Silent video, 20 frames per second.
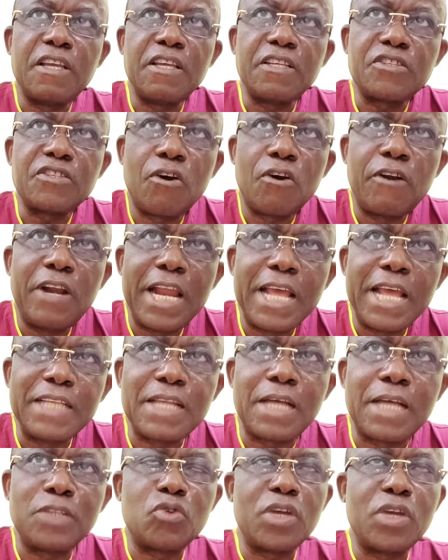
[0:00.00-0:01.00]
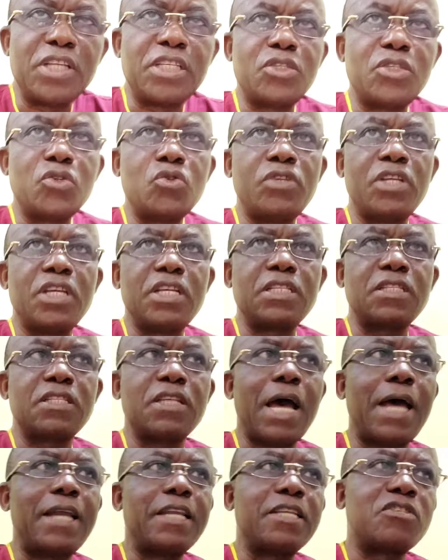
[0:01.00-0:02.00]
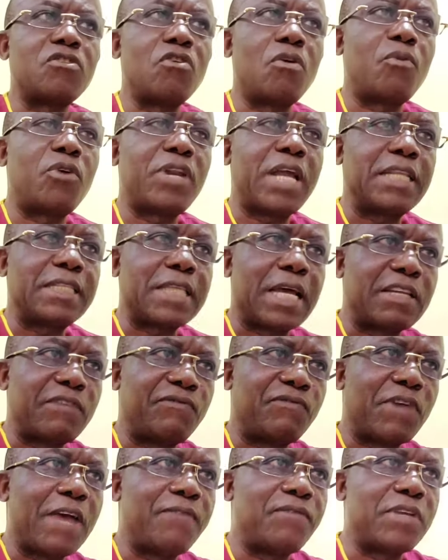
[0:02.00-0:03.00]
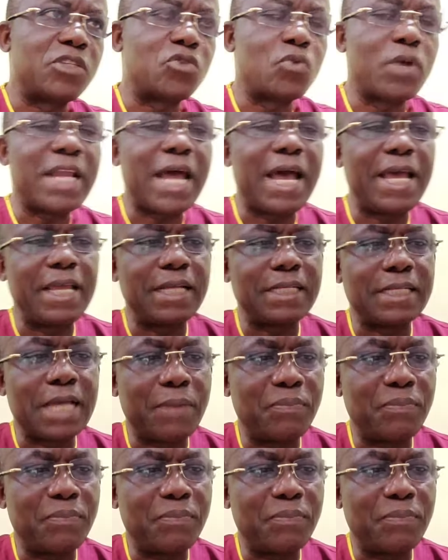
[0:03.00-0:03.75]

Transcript: not less than 22 days, and it's not more than 35 days, whether it